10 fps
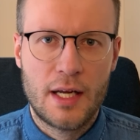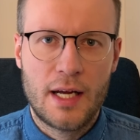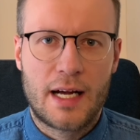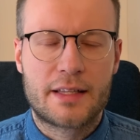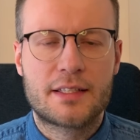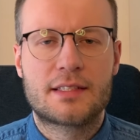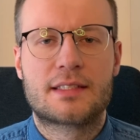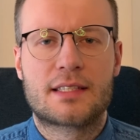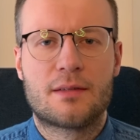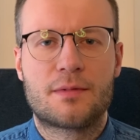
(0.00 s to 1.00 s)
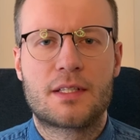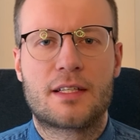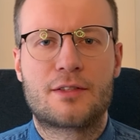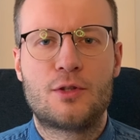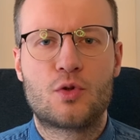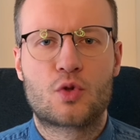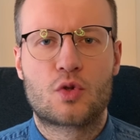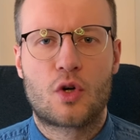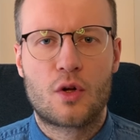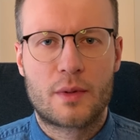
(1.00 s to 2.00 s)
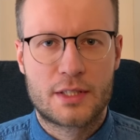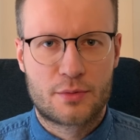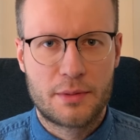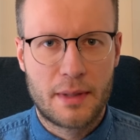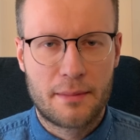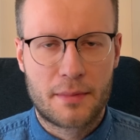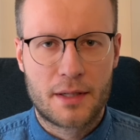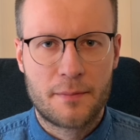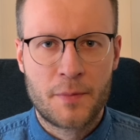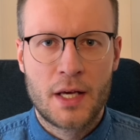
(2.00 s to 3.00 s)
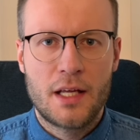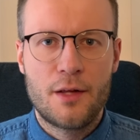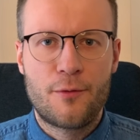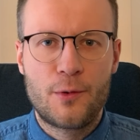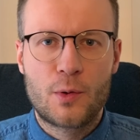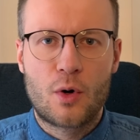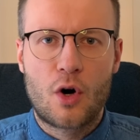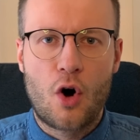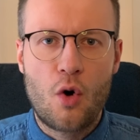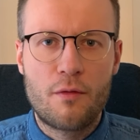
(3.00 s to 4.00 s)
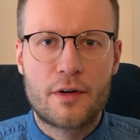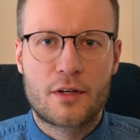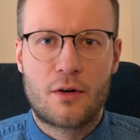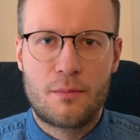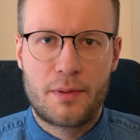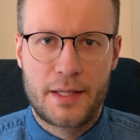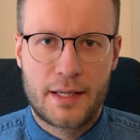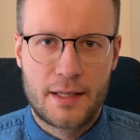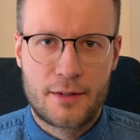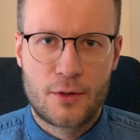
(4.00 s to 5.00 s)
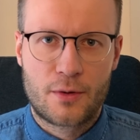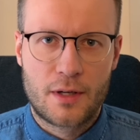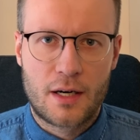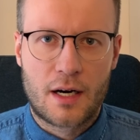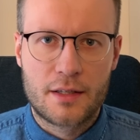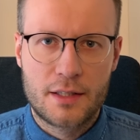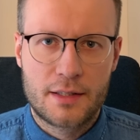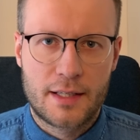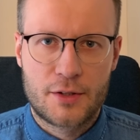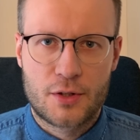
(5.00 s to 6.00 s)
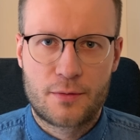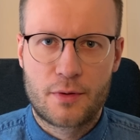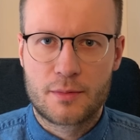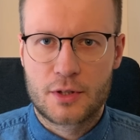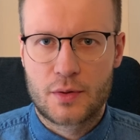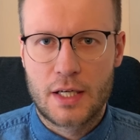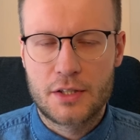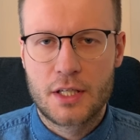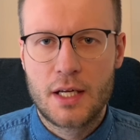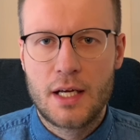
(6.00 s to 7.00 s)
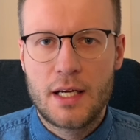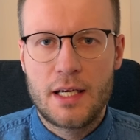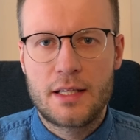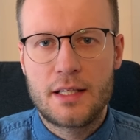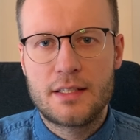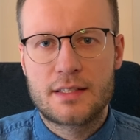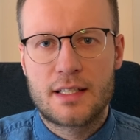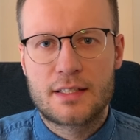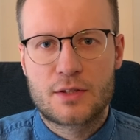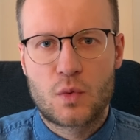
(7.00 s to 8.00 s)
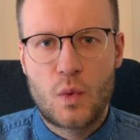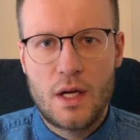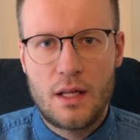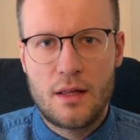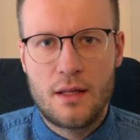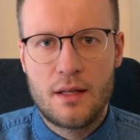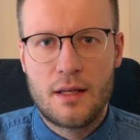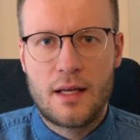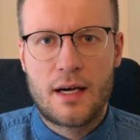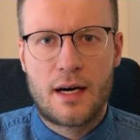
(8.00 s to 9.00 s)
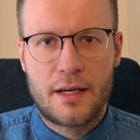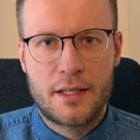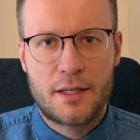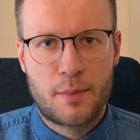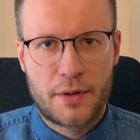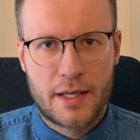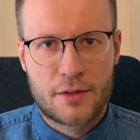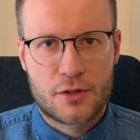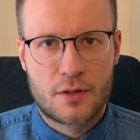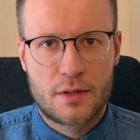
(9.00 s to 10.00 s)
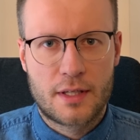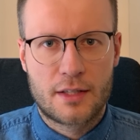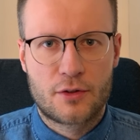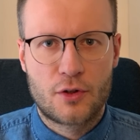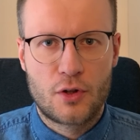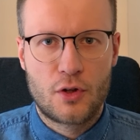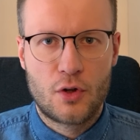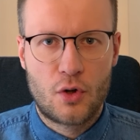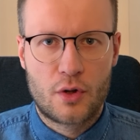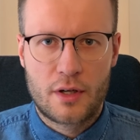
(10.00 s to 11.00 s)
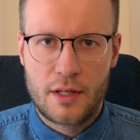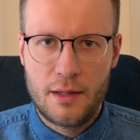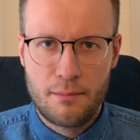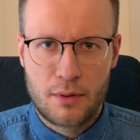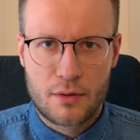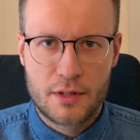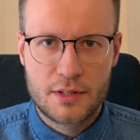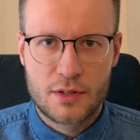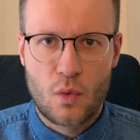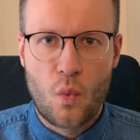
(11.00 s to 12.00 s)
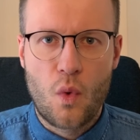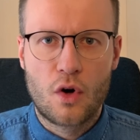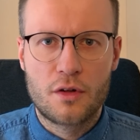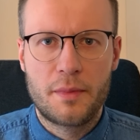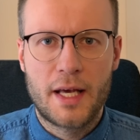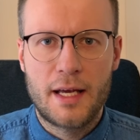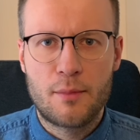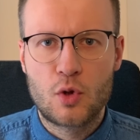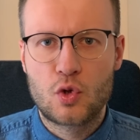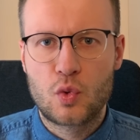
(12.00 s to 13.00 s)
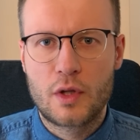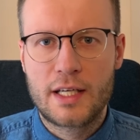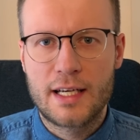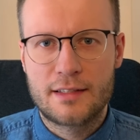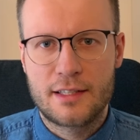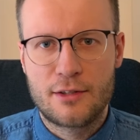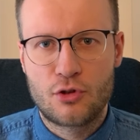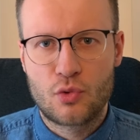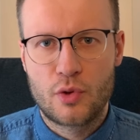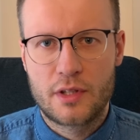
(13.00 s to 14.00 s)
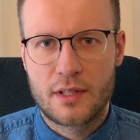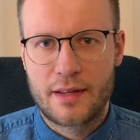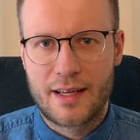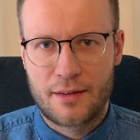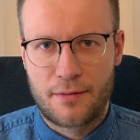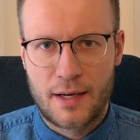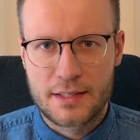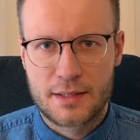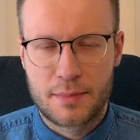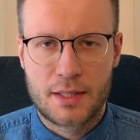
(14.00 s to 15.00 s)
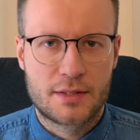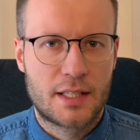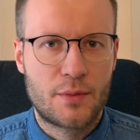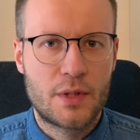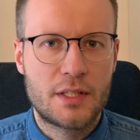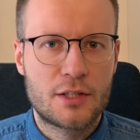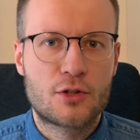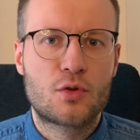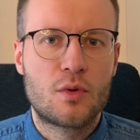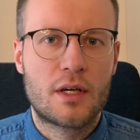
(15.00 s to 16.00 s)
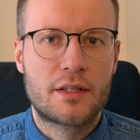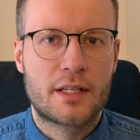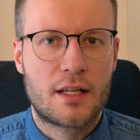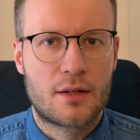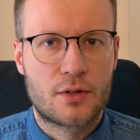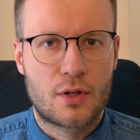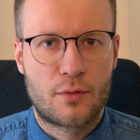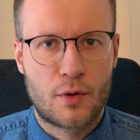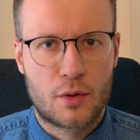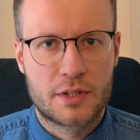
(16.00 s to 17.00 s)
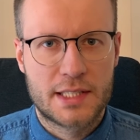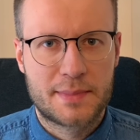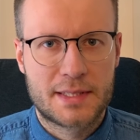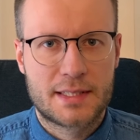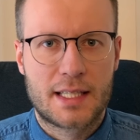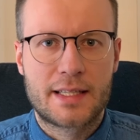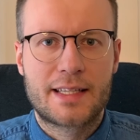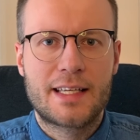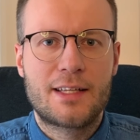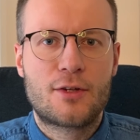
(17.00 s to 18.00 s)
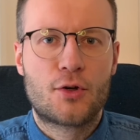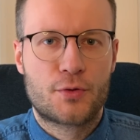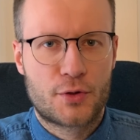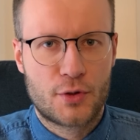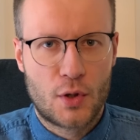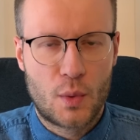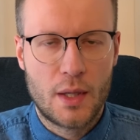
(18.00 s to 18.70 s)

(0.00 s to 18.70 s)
And this is something that you should always remember. If you overcomplicate your architecture from scratch, it is as well a higher potential that your employees won't be able to get into it that fast because they will need to learn a lot of concepts that they don't know.